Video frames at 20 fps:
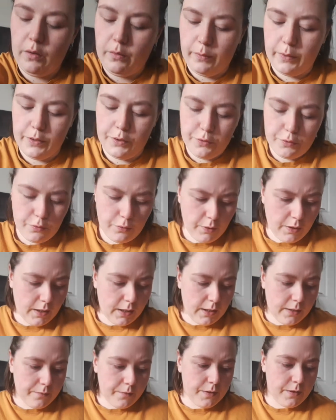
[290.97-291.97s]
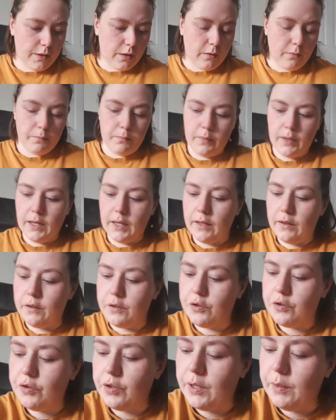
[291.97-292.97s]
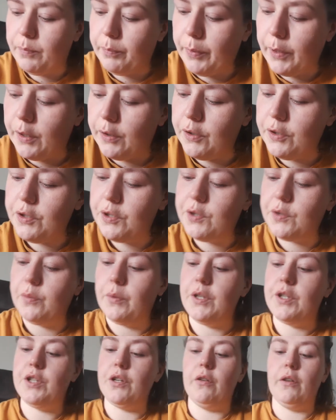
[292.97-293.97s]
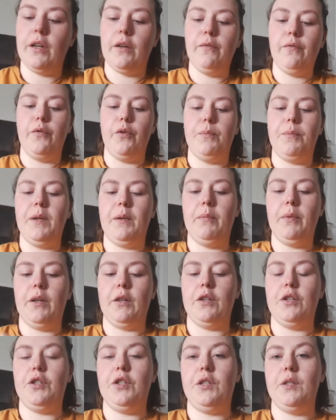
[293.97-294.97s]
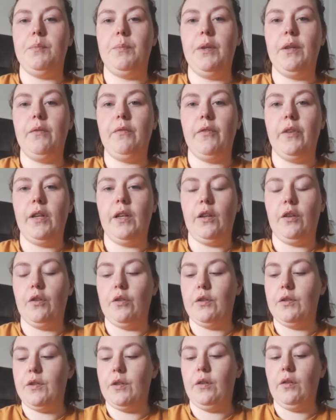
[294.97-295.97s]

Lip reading: We do have some in the treat pouch, which I'll give Ruby because she's been very good.